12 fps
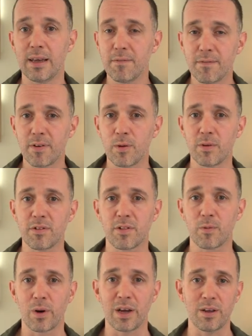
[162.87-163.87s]
influence
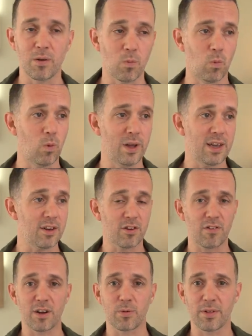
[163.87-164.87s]
the way we
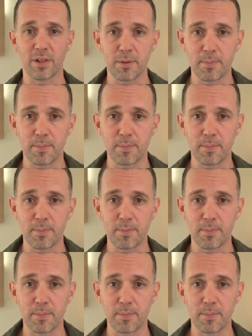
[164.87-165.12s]
interact with other